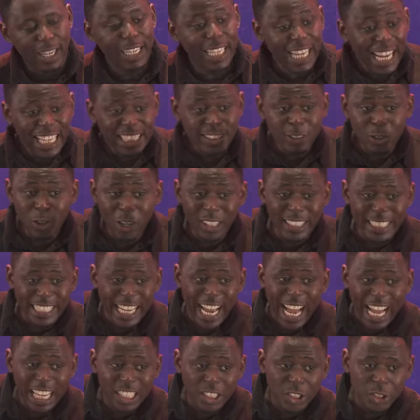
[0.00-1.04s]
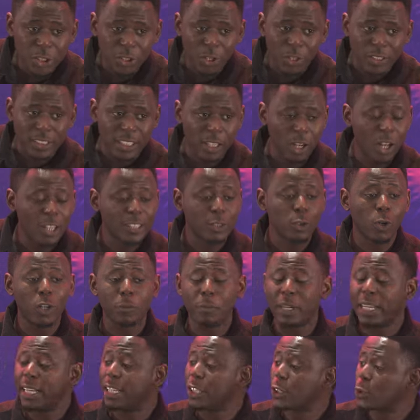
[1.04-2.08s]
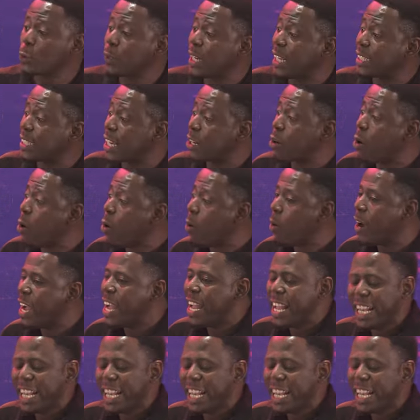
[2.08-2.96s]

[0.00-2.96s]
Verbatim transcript: Let not the anxious, the Lord told me this two days ago.